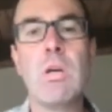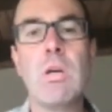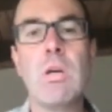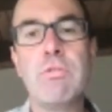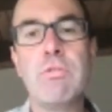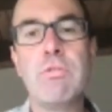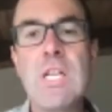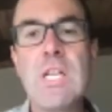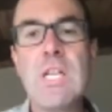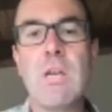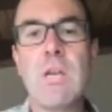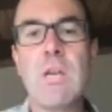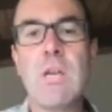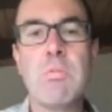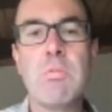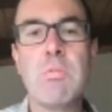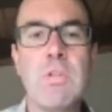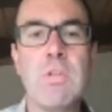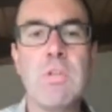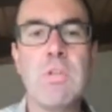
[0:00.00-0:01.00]
phenotype of
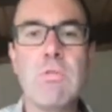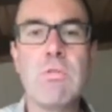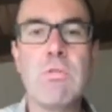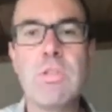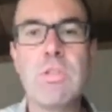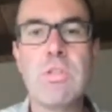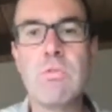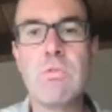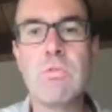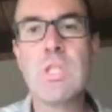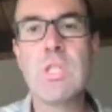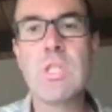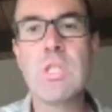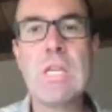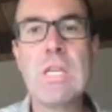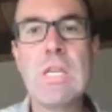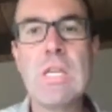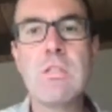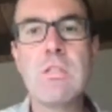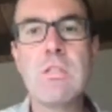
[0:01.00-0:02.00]
interest is really
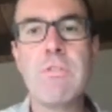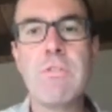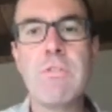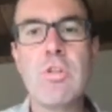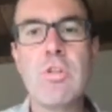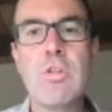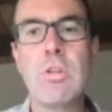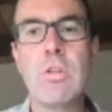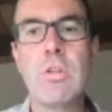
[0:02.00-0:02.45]
insufficient to